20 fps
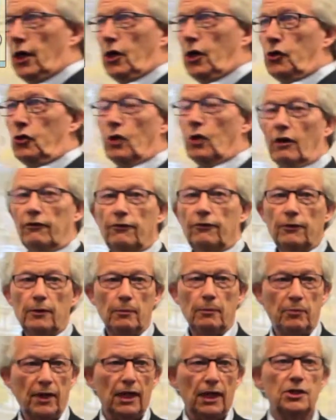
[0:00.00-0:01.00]
You have
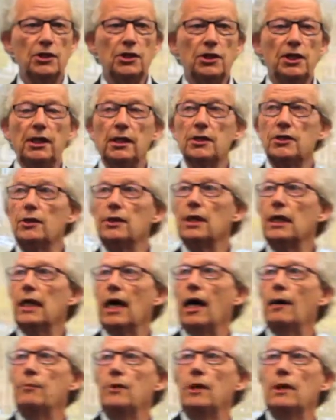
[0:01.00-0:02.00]
Brexiteers in the
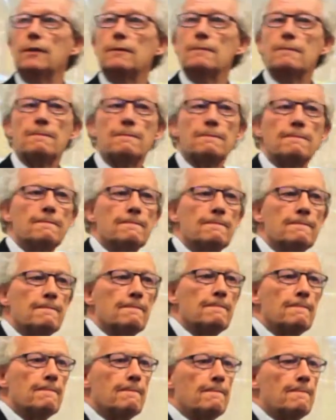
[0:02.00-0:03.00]
cabinet,
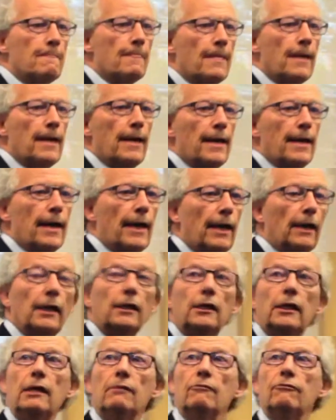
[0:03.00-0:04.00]
like
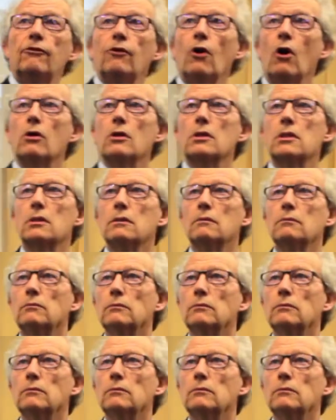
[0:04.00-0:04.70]
Liam Fox.